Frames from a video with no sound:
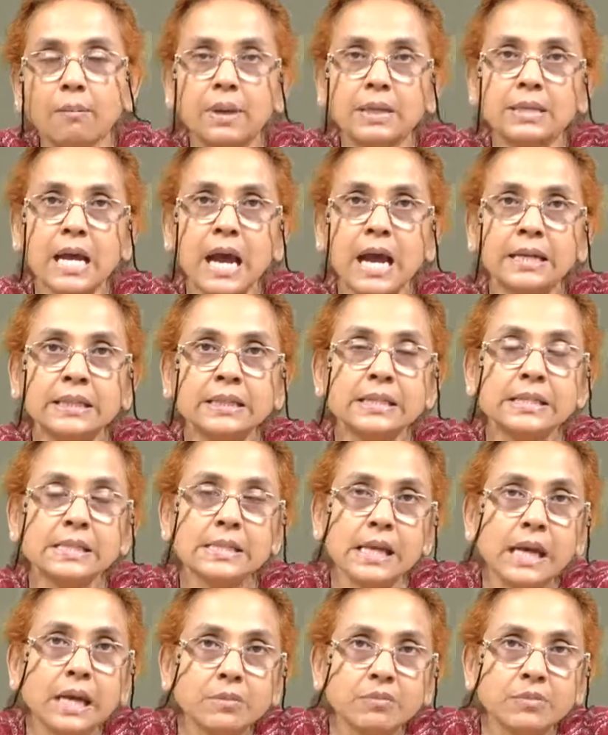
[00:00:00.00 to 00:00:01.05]
But at the
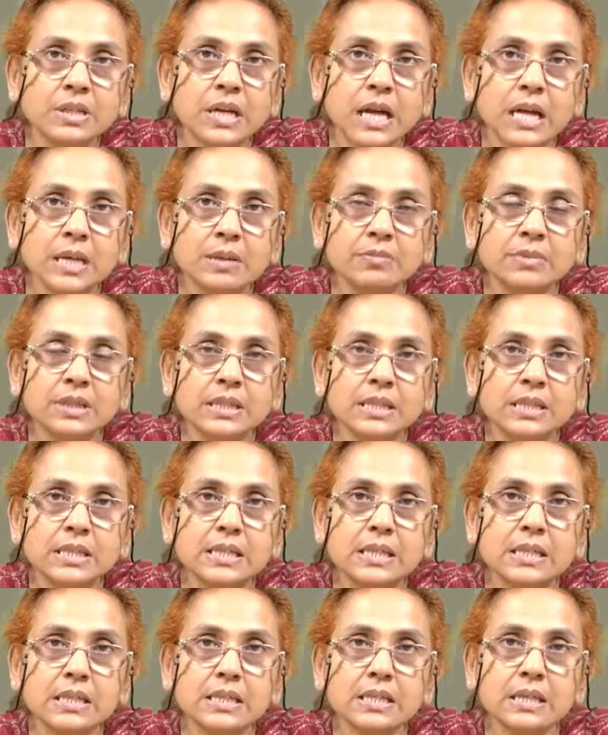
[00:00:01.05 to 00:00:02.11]
same time,
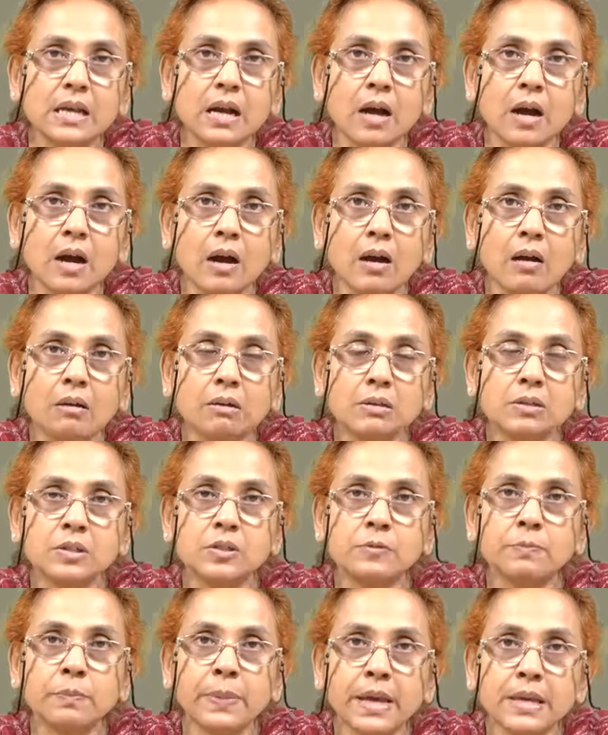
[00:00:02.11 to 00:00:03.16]
this is a
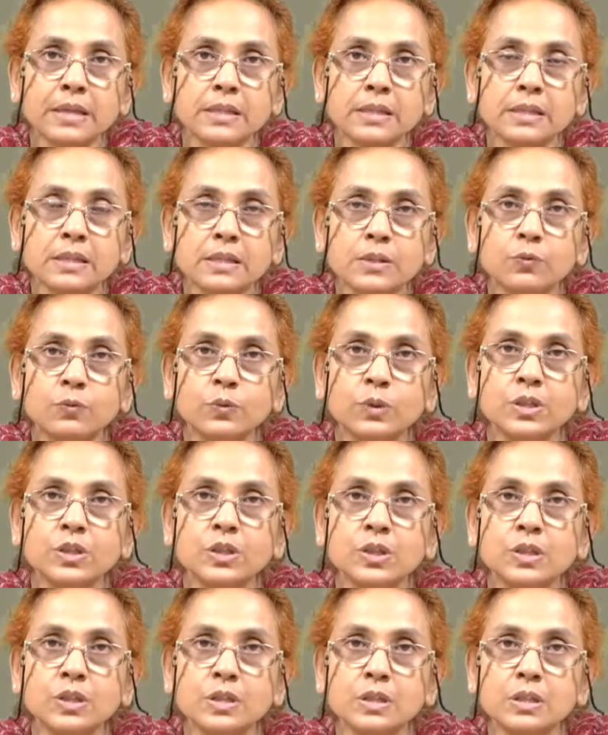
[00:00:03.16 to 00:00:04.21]
space
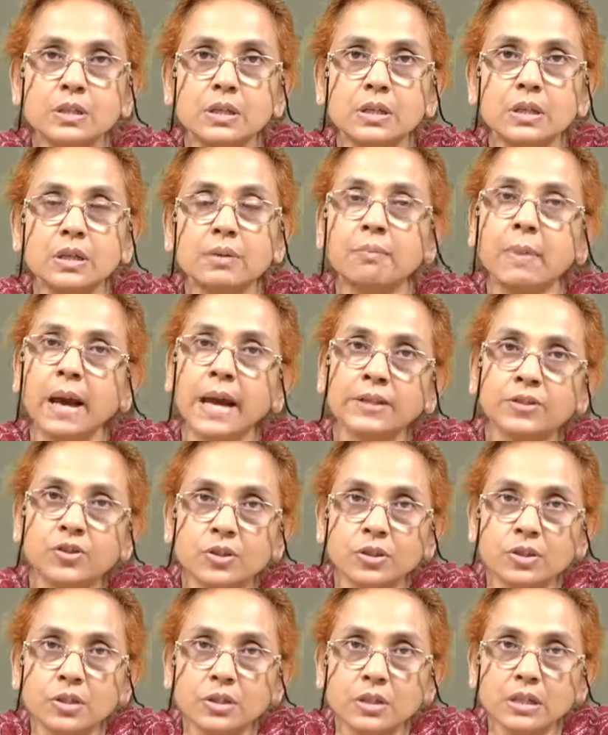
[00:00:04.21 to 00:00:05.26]
which is
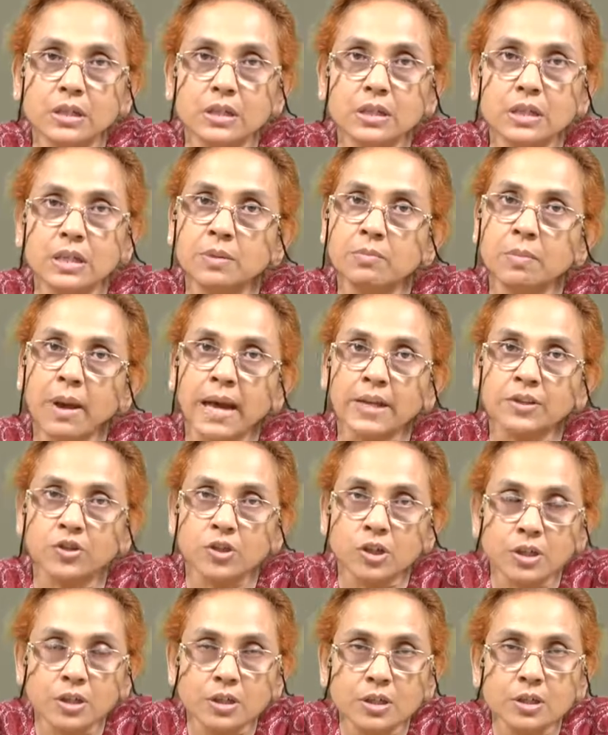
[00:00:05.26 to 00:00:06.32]
imagined
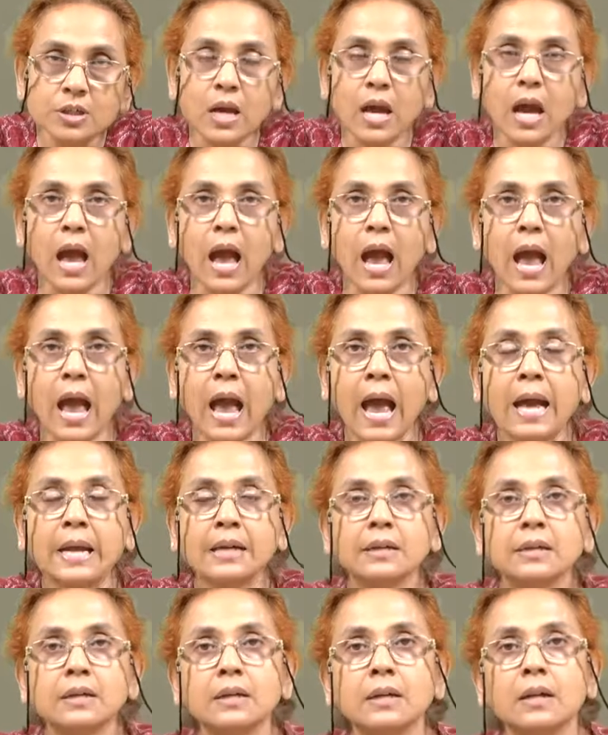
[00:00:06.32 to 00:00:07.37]
imagined
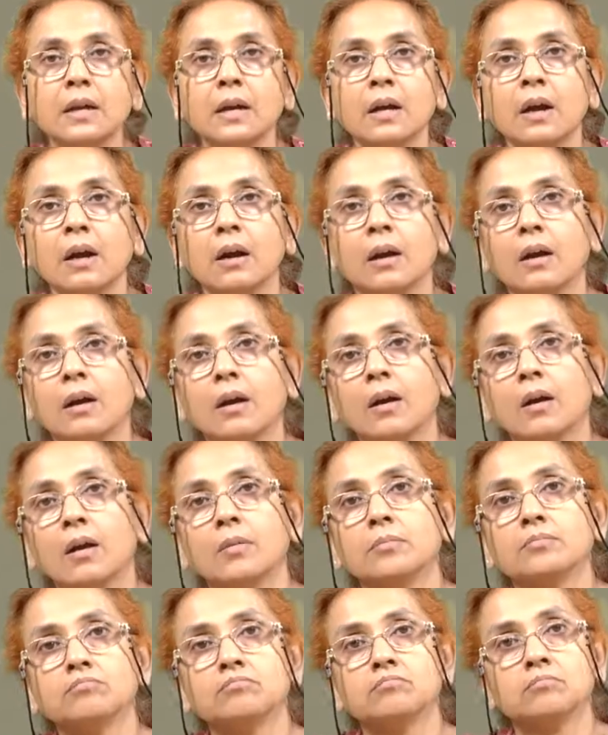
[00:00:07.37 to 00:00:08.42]
and
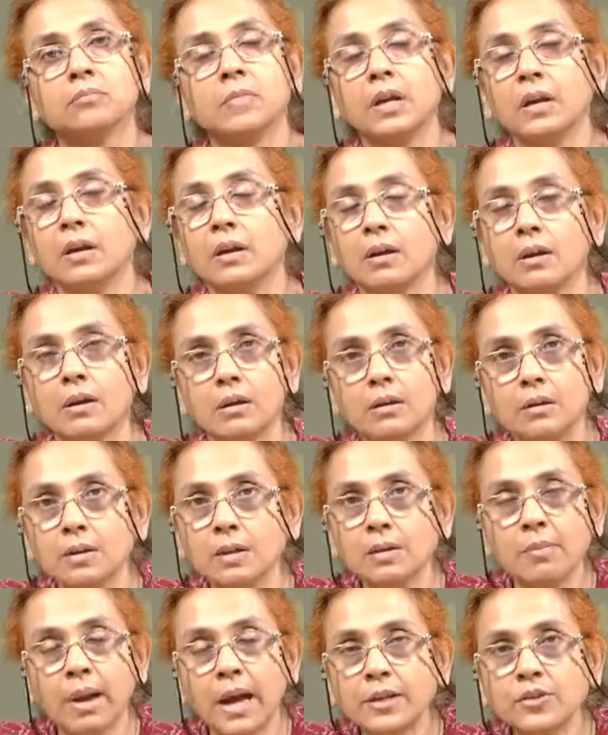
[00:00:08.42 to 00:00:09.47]
um, uh,
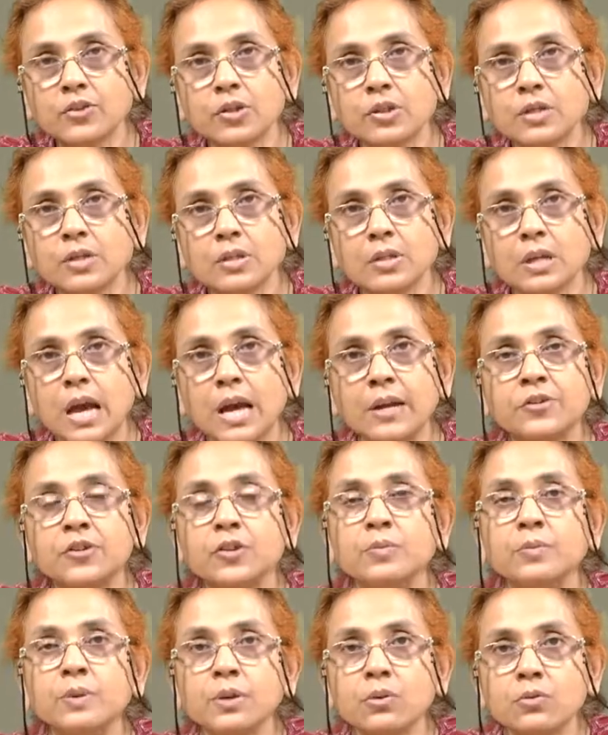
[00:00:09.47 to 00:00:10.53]
imagined
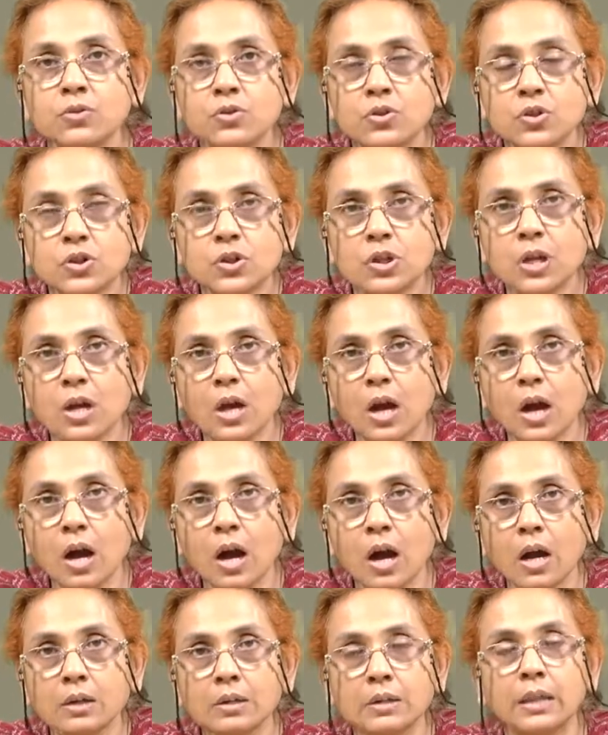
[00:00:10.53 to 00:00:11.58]
attributes
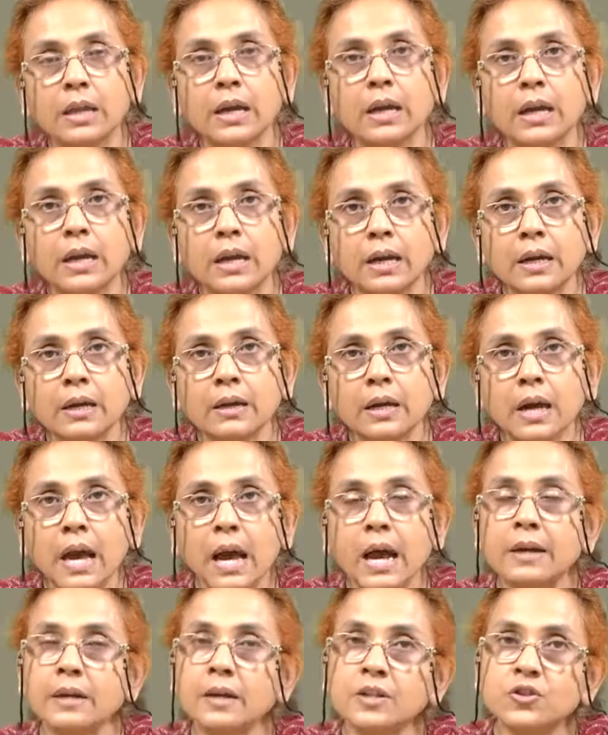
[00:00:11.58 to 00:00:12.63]
are there
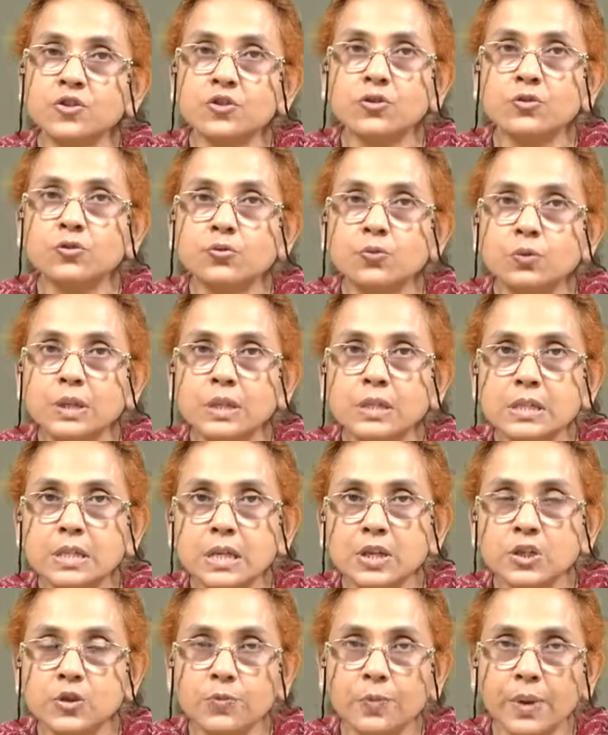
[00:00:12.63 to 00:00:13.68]
attached to this
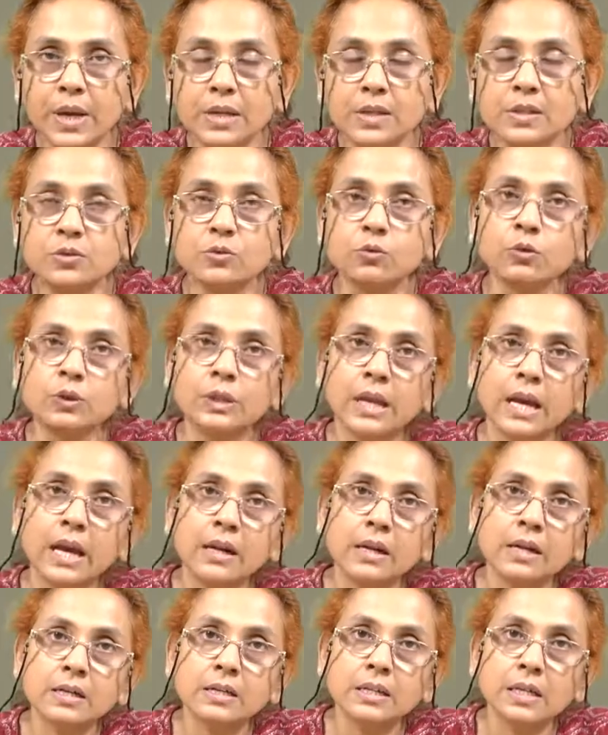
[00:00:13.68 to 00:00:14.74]
space though
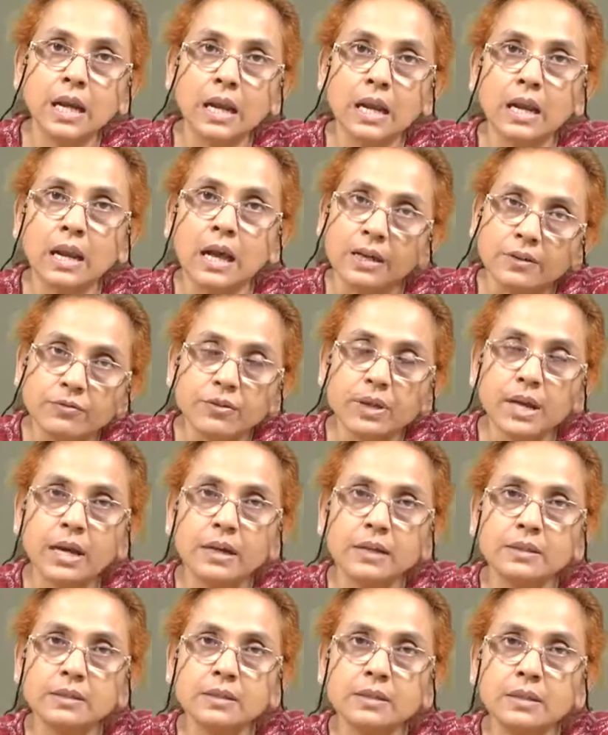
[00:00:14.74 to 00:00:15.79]
there are real life
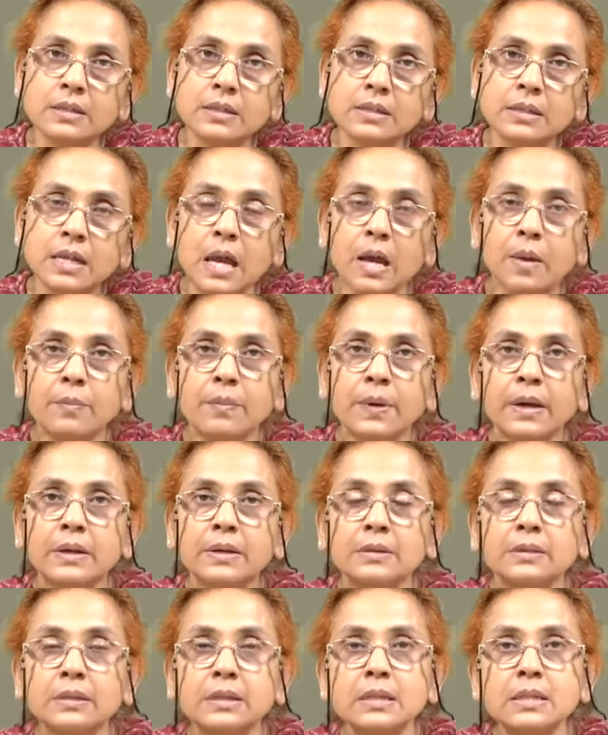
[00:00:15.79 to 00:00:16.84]
characters
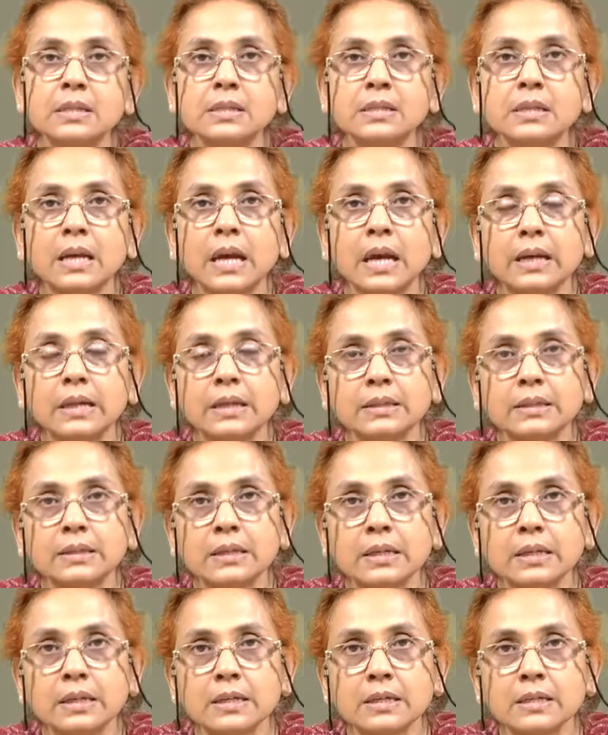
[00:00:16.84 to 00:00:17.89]
but these
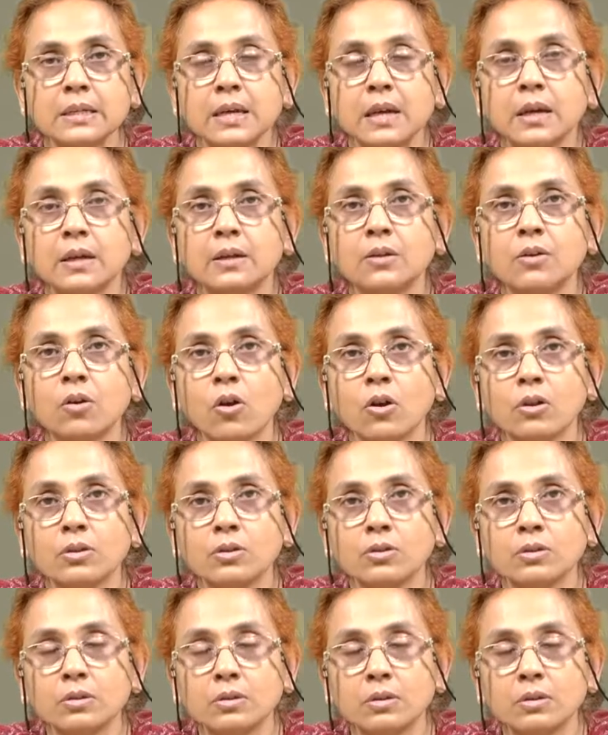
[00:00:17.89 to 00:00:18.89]
characters not